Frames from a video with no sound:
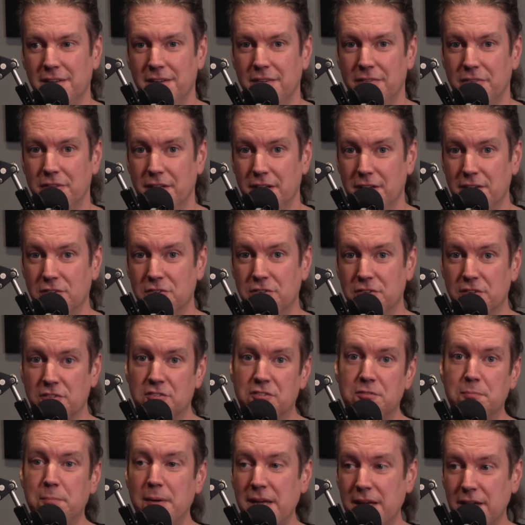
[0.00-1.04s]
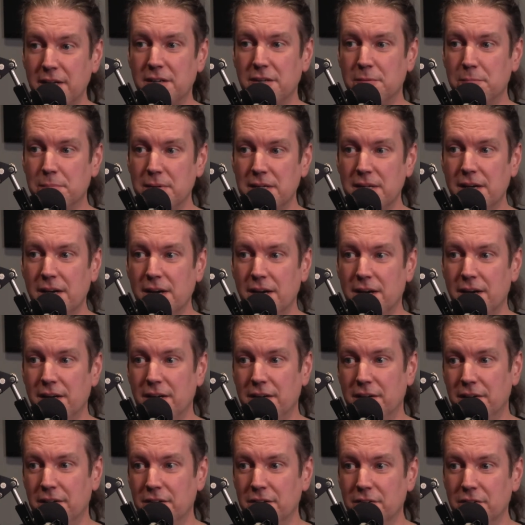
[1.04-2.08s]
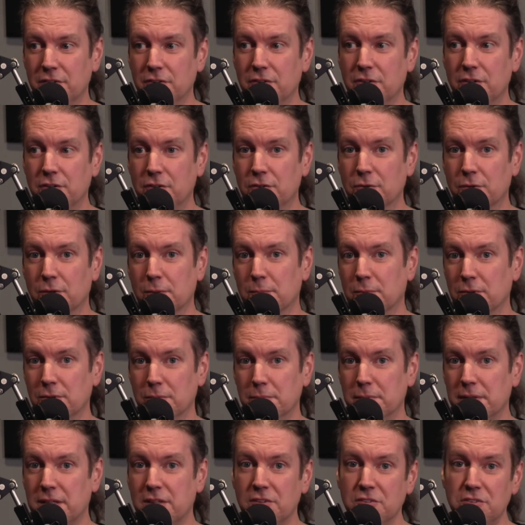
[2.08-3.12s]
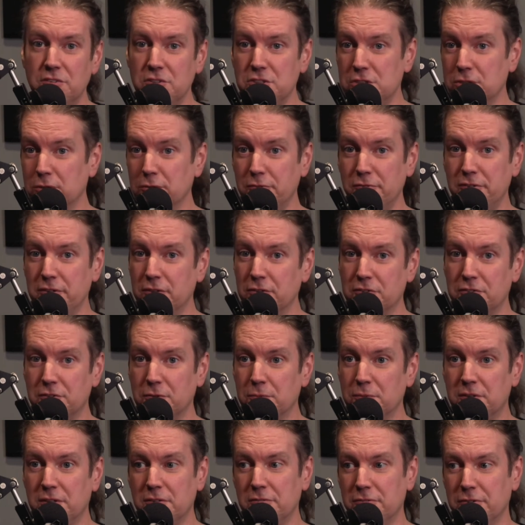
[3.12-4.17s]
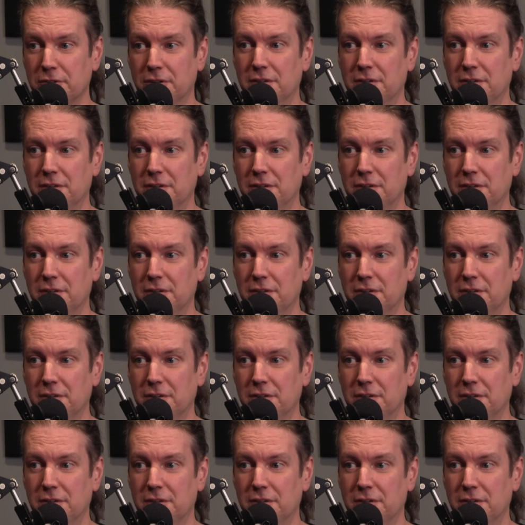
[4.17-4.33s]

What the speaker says: That is expanded beyond the normal, because the show feels so different.